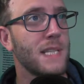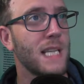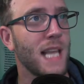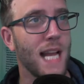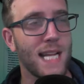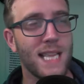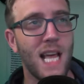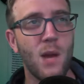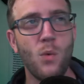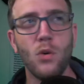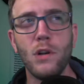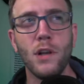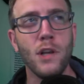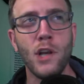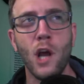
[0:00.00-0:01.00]
like they
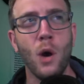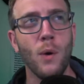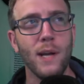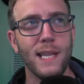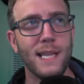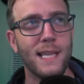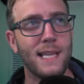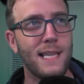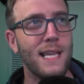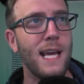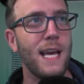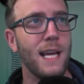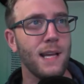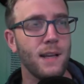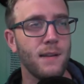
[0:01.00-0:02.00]
wouldn't know a
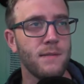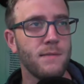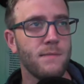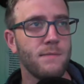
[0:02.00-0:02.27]
thing